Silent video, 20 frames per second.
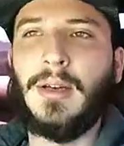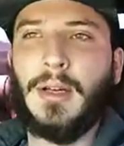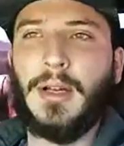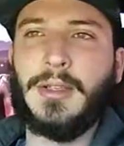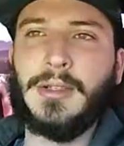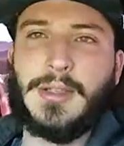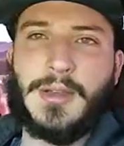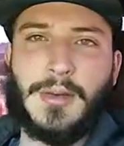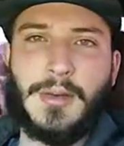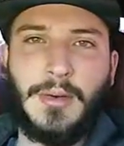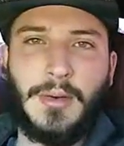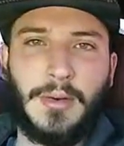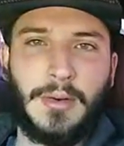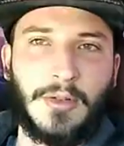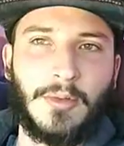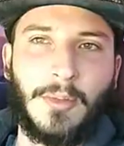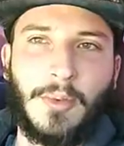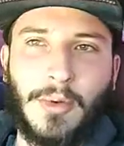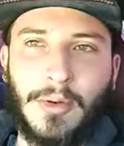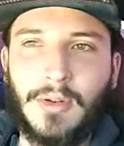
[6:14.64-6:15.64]
a two-door
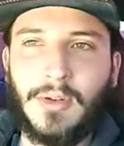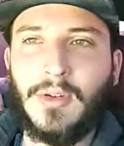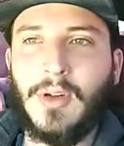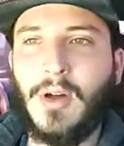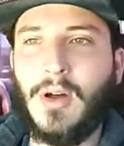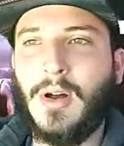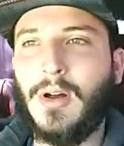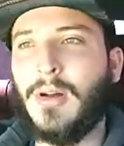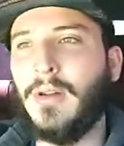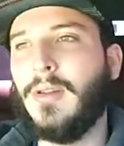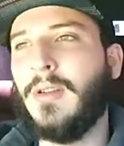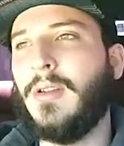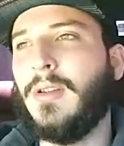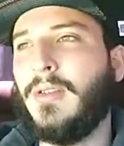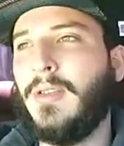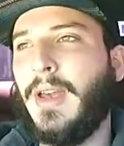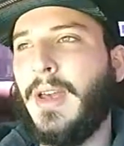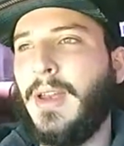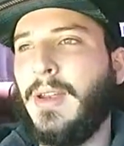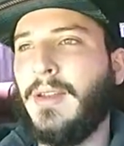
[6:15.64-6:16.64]
sports car
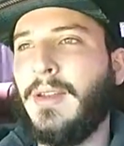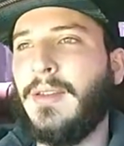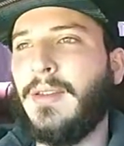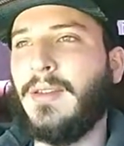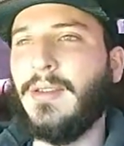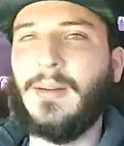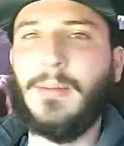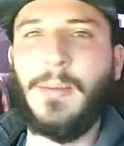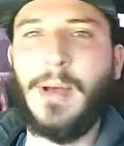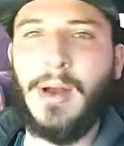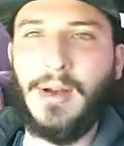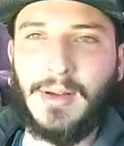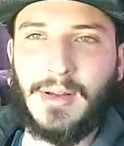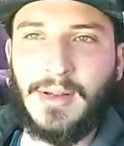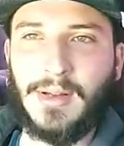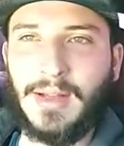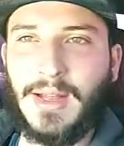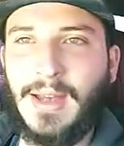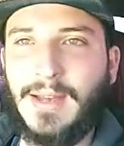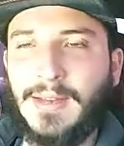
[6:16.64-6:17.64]
that is an
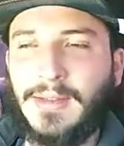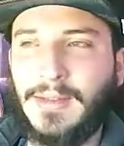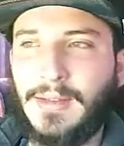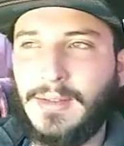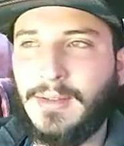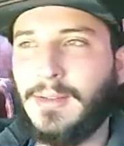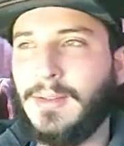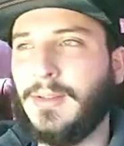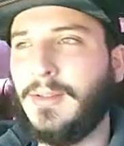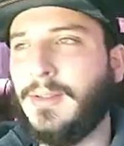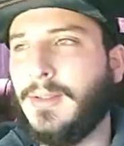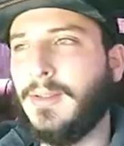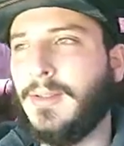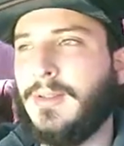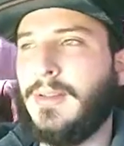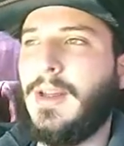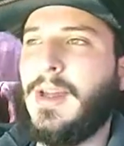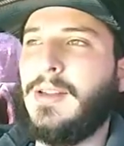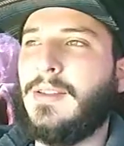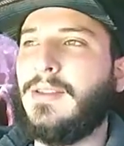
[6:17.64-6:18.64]
American classic.
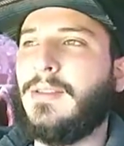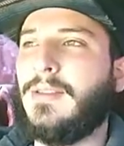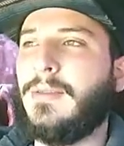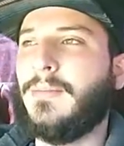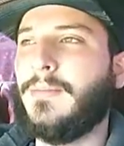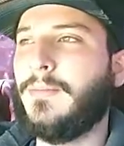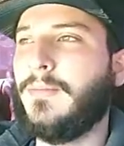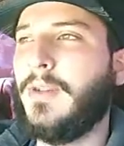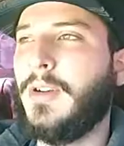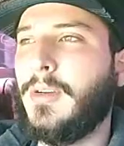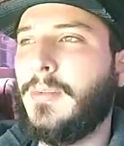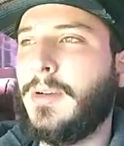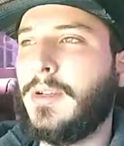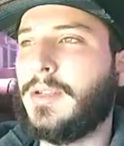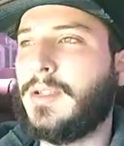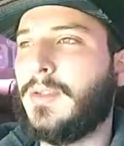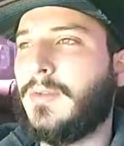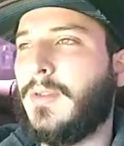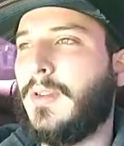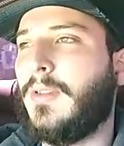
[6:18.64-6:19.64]
That's pretty
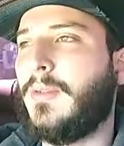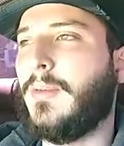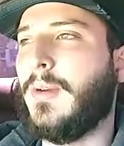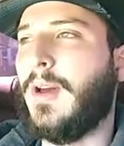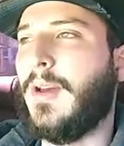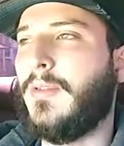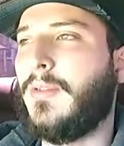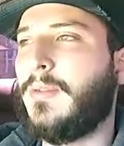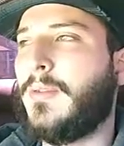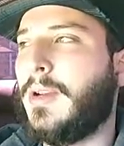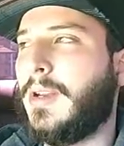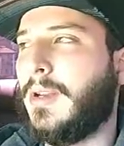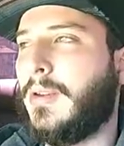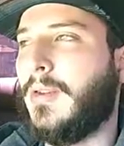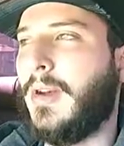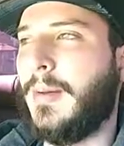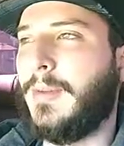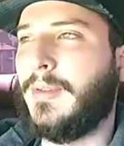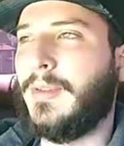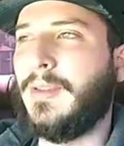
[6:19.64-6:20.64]
much the reason why everybody
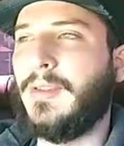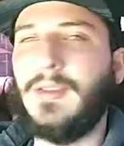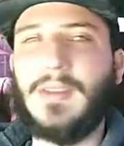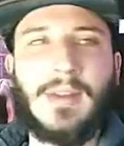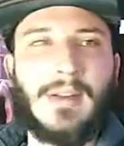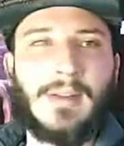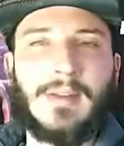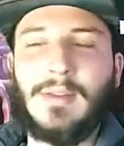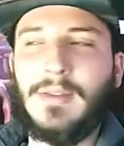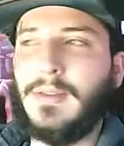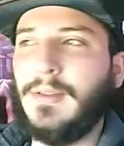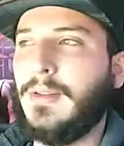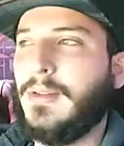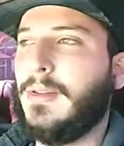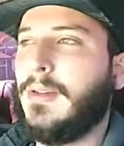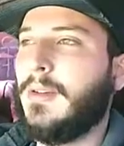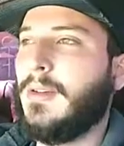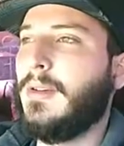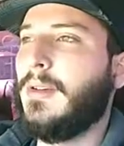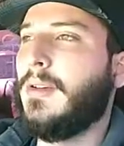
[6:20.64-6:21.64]
grabs these things.
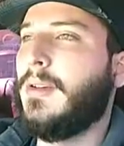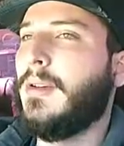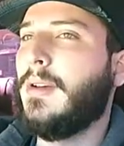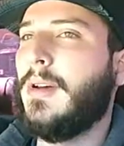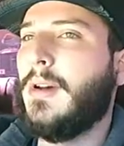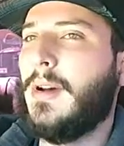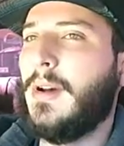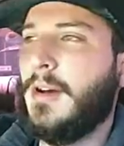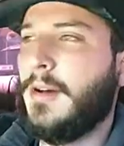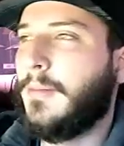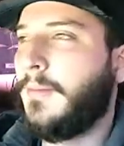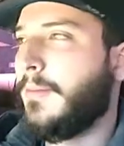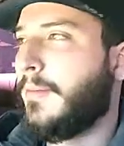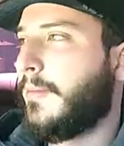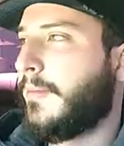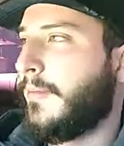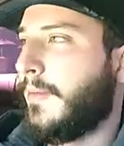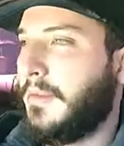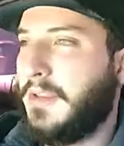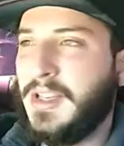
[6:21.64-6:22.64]

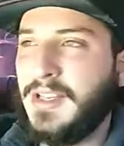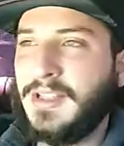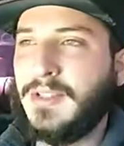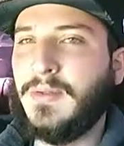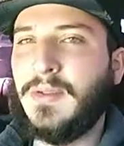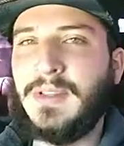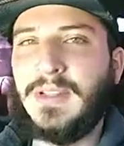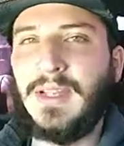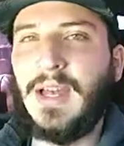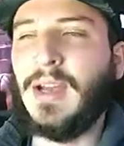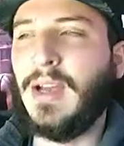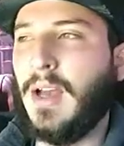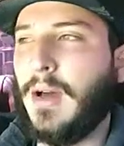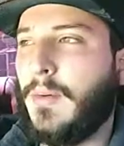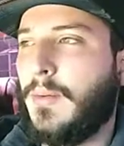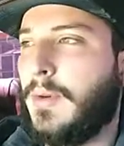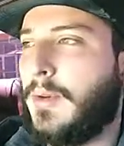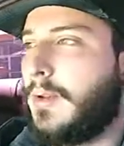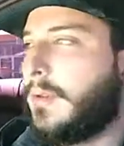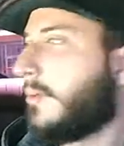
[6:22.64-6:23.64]
That's the reason I
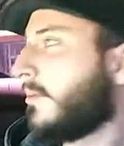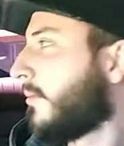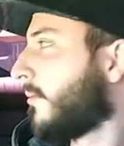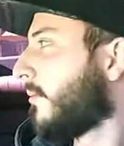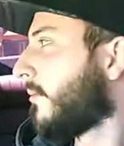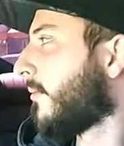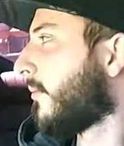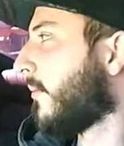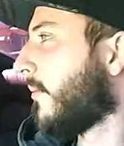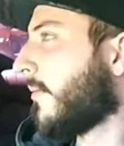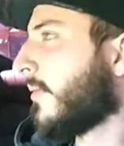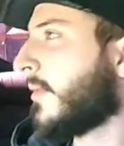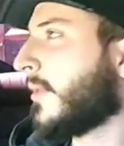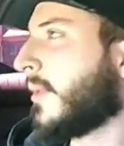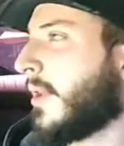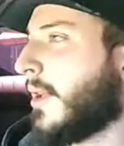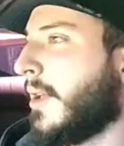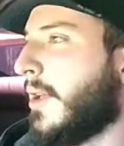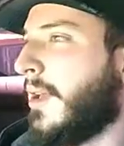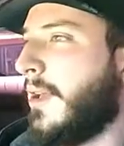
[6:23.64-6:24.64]
got one.
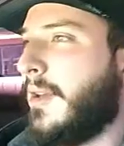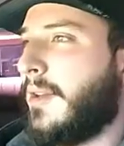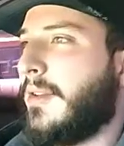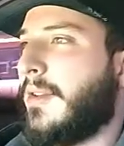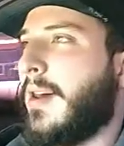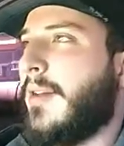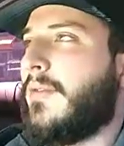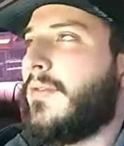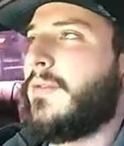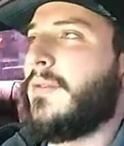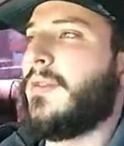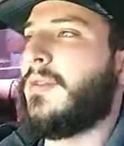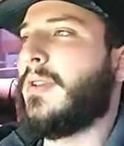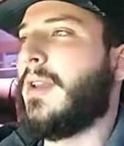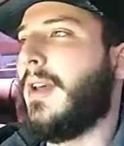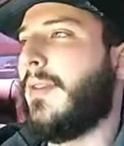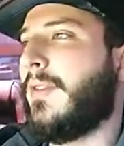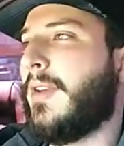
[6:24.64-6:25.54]
Is I've